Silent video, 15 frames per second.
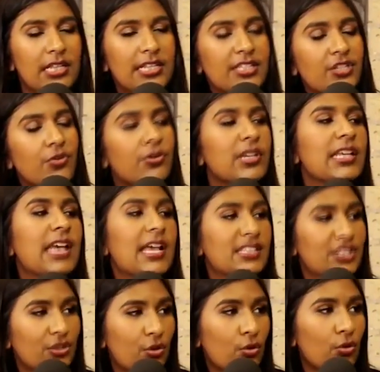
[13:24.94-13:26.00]
literally has
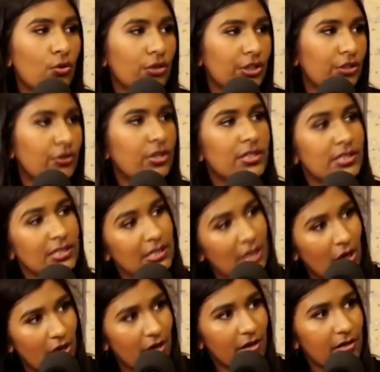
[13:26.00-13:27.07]
to call you a
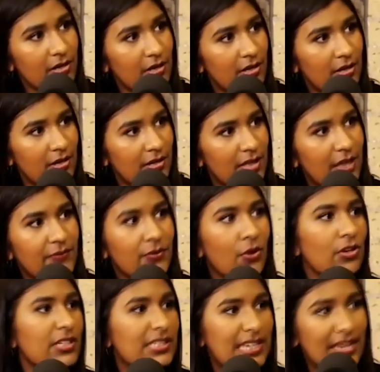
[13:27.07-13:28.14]
slur. They've
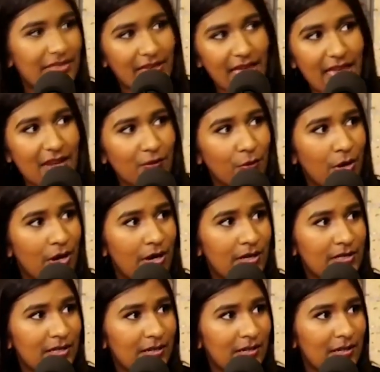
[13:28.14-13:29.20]
got to say the
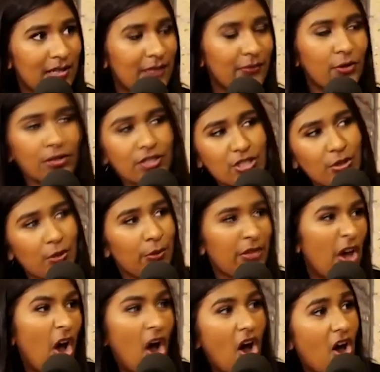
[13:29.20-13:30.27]
N-word. They've got to do it with
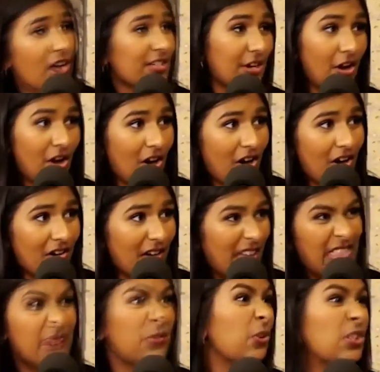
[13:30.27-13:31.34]
a hard R,
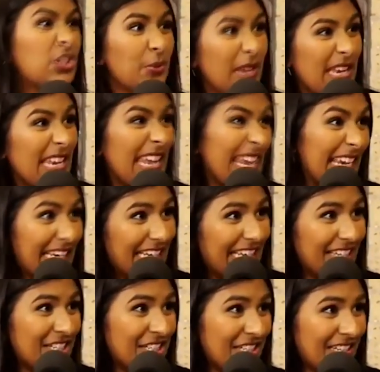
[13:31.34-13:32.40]
and they've got to do it in
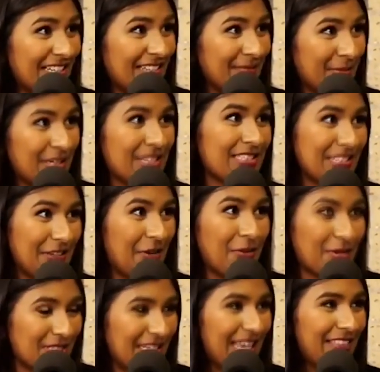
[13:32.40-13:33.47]
English because, you know,
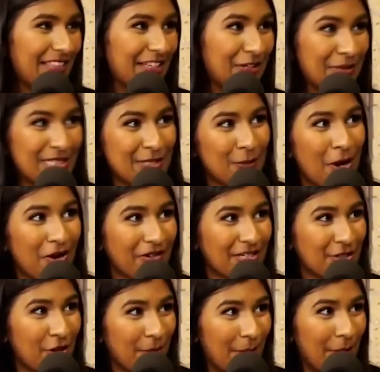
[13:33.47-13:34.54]
otherwise you get the Luis
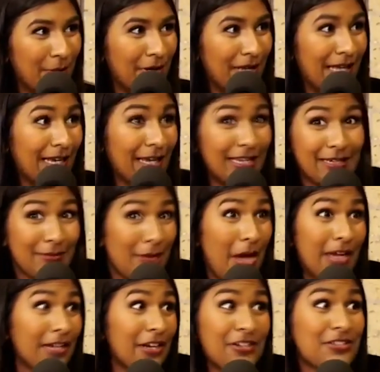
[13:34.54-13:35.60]
Suarez cop-out where you're like, in
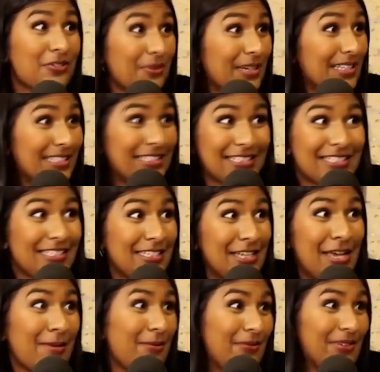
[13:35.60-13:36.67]
my country, it's just a
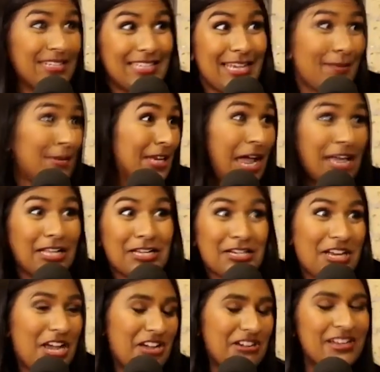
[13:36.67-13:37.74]
term of endearment. I
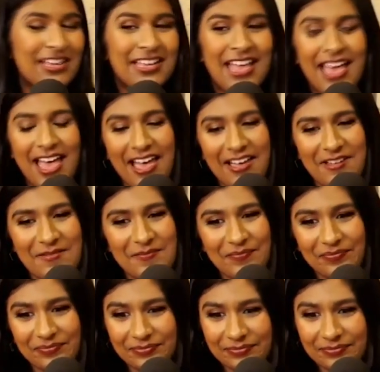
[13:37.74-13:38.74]
don't know.